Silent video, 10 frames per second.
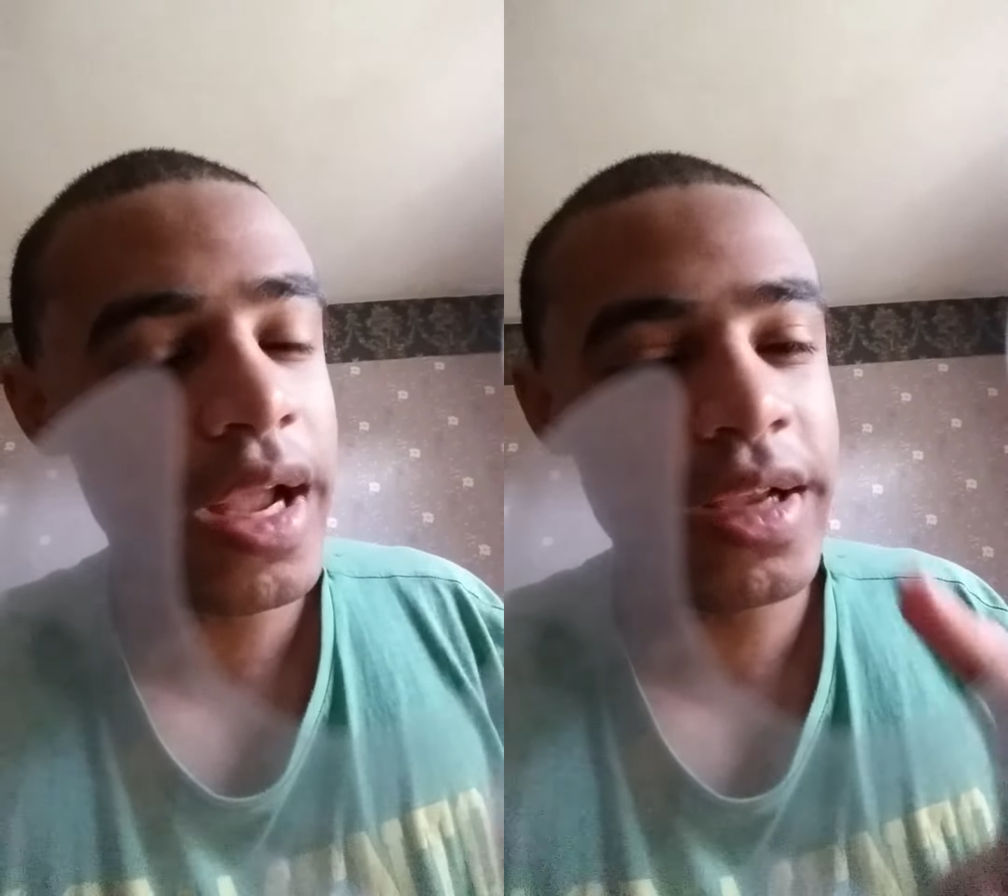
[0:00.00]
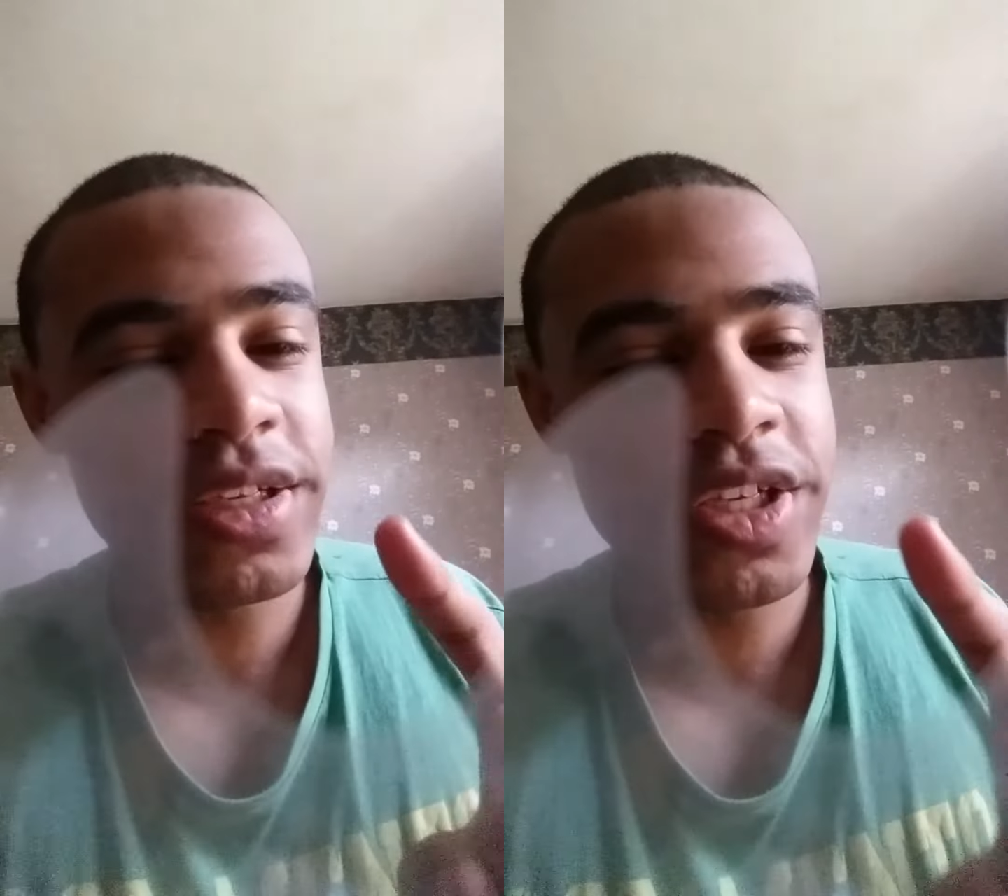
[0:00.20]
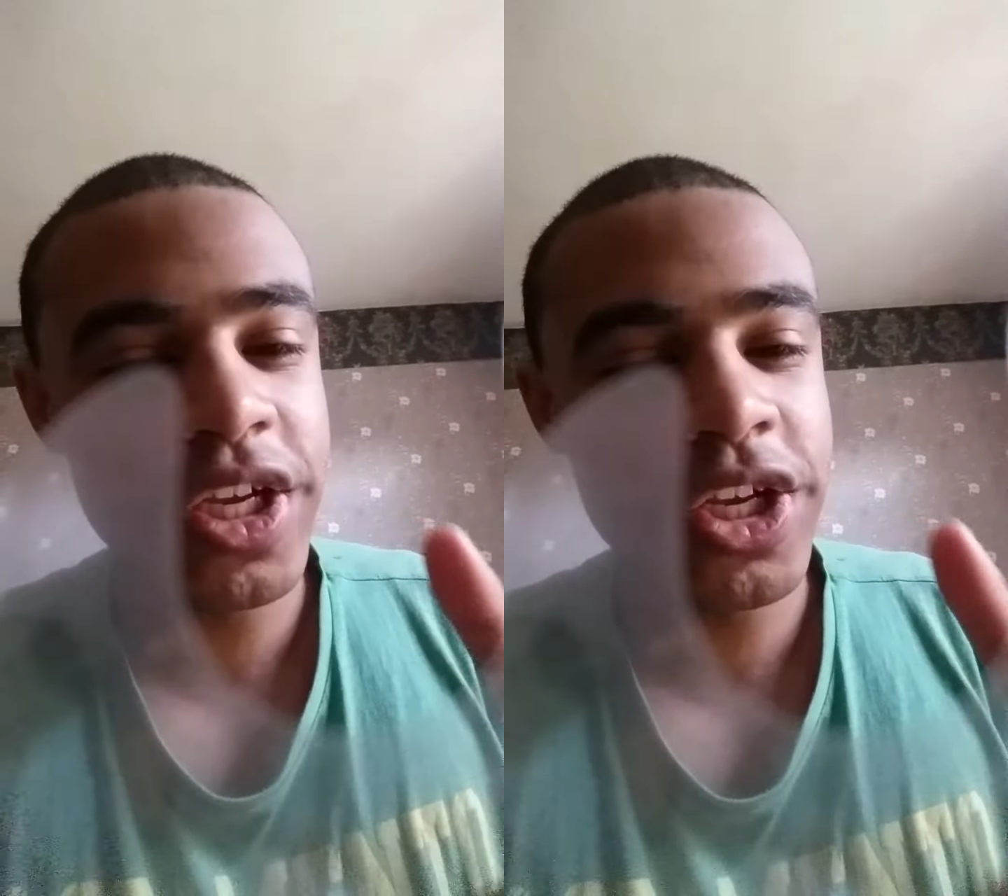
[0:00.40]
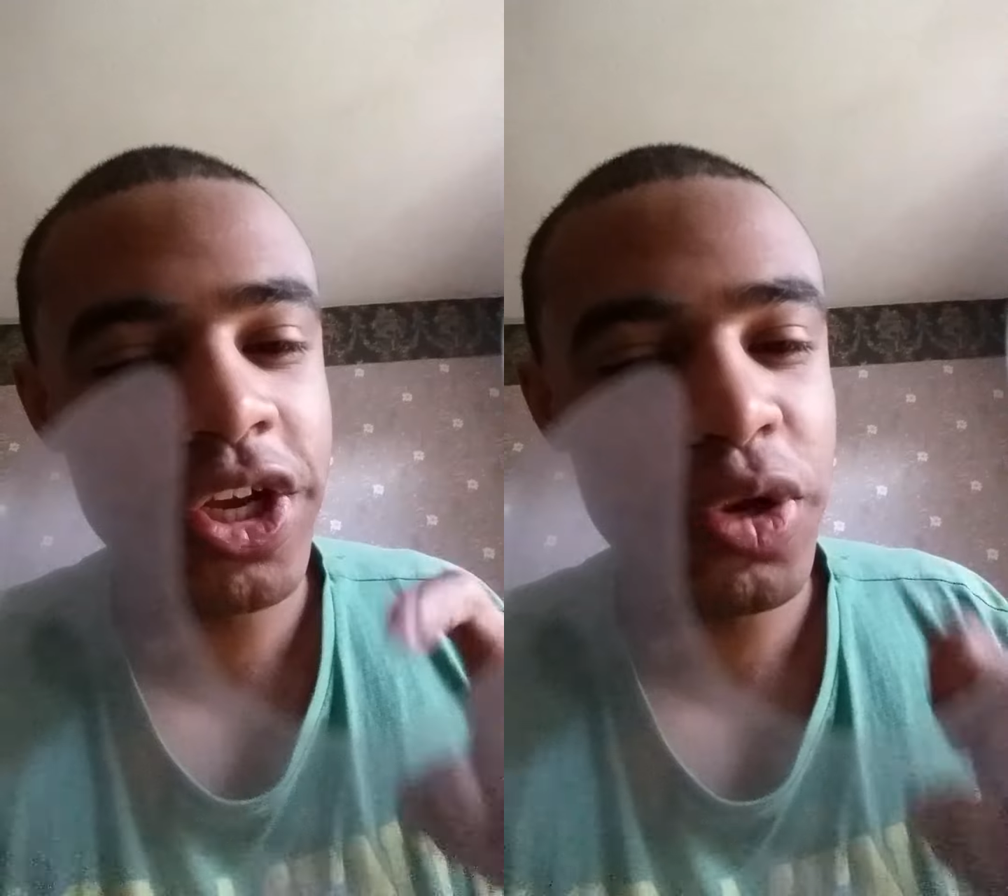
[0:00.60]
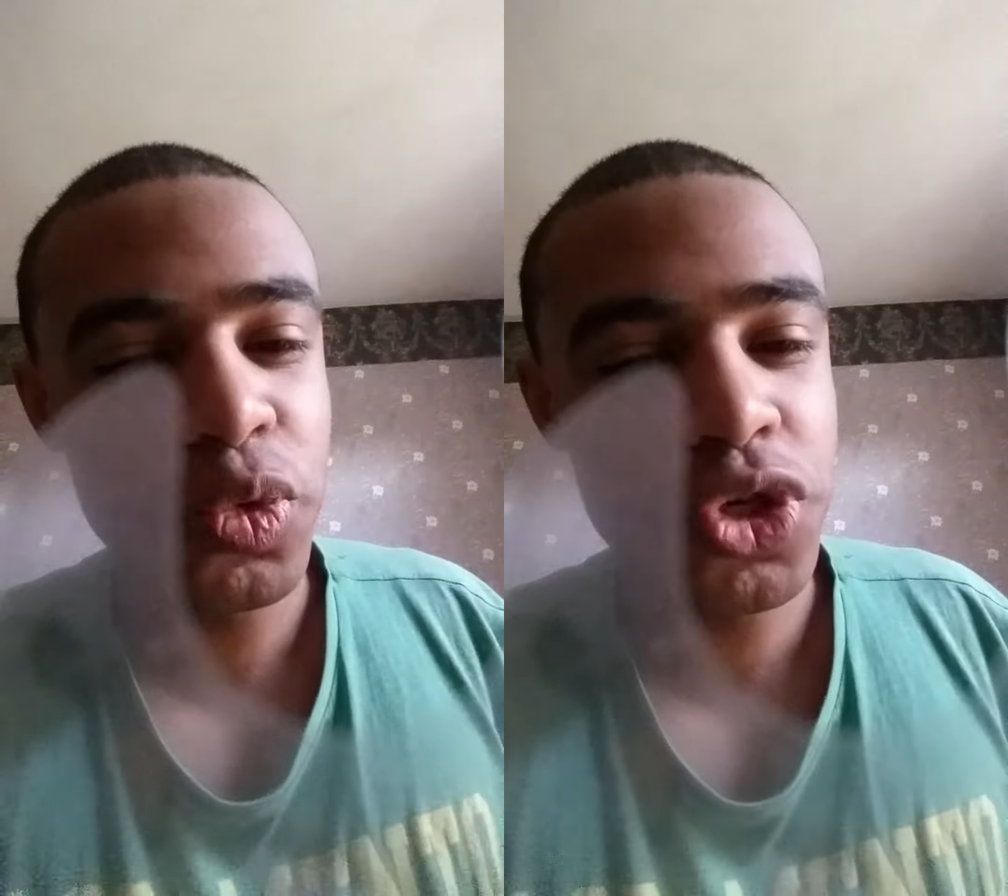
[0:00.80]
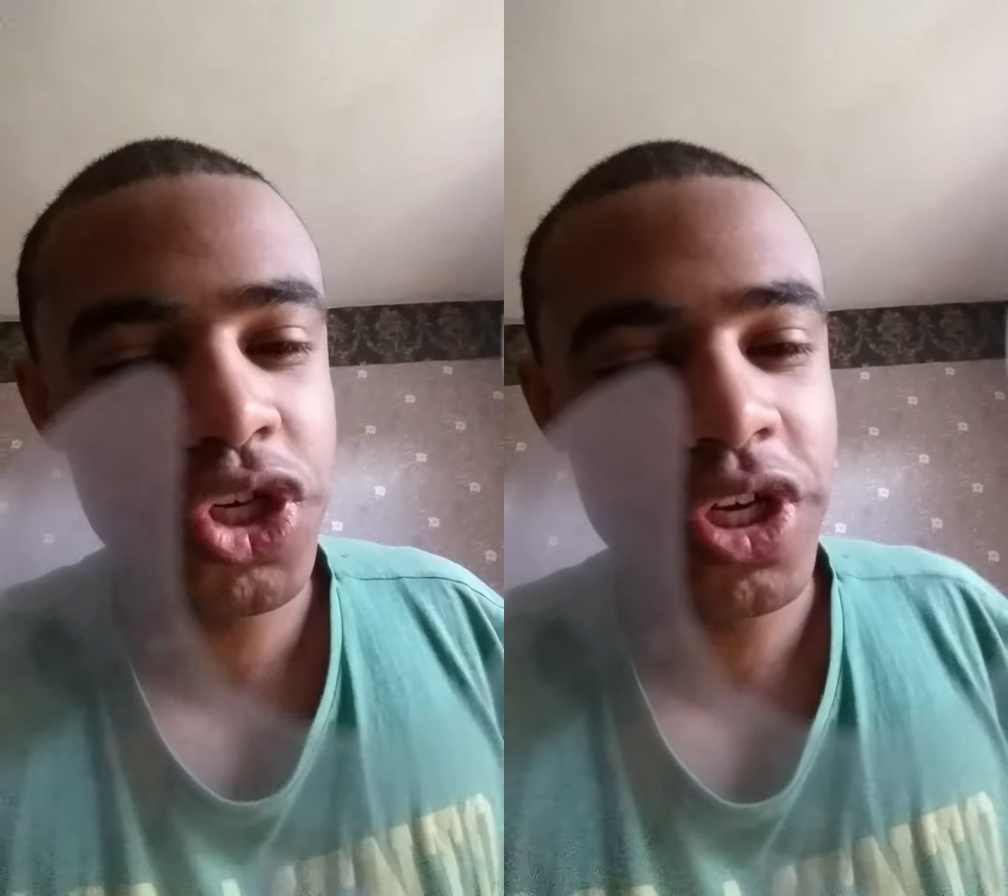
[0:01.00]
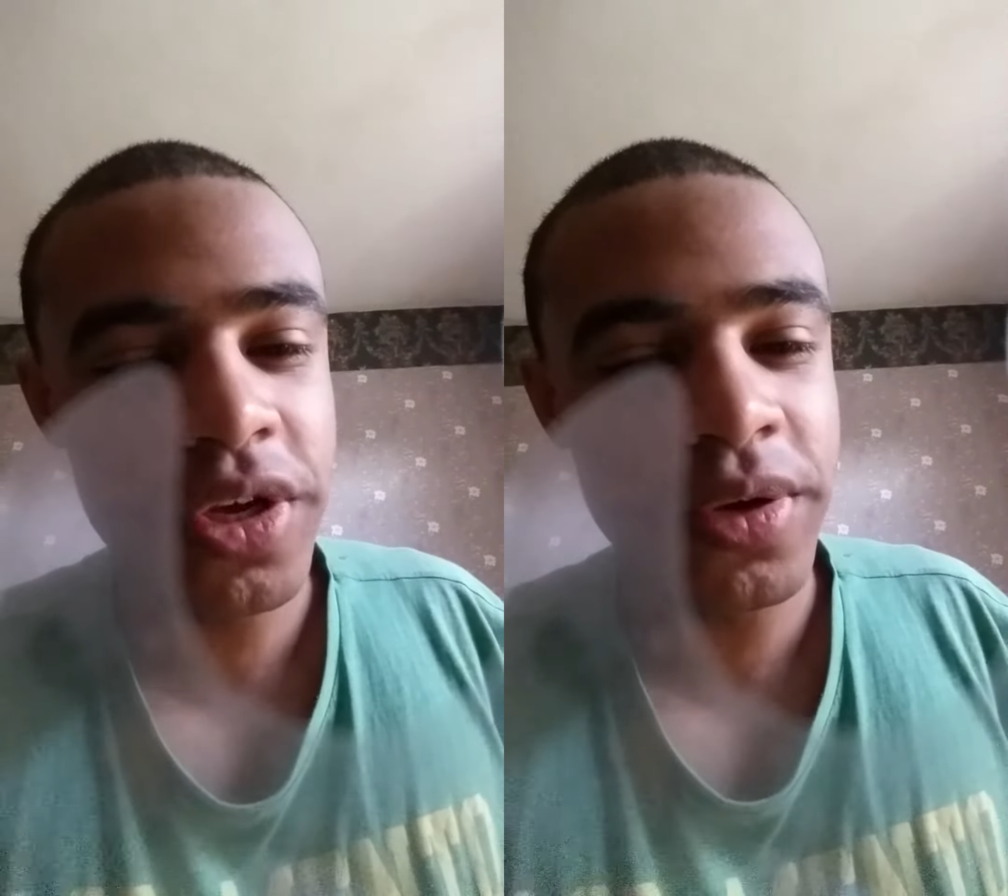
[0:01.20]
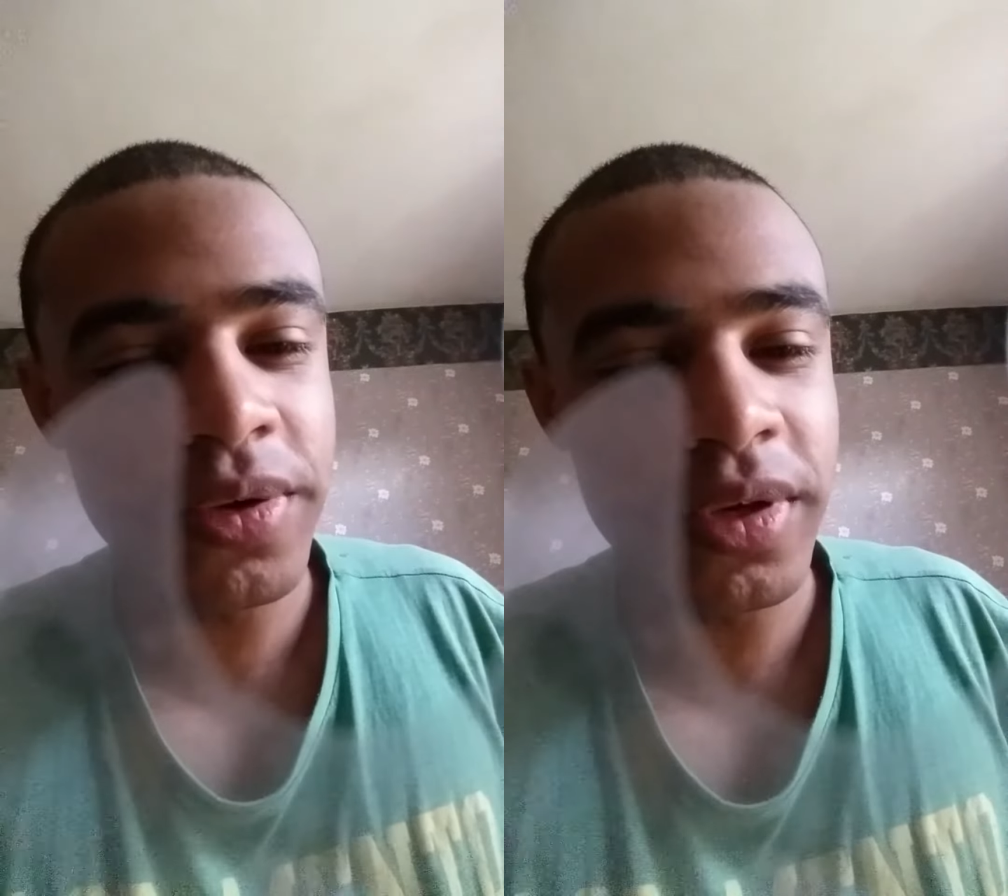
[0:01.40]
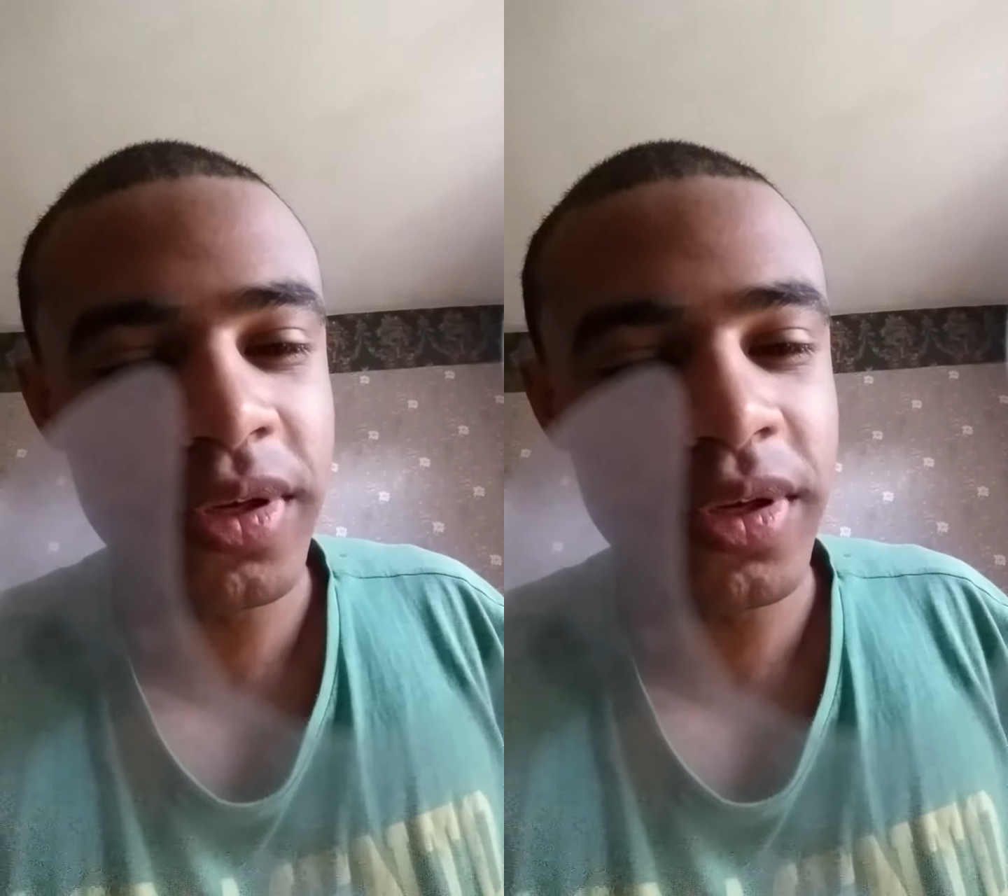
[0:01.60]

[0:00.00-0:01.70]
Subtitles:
execution,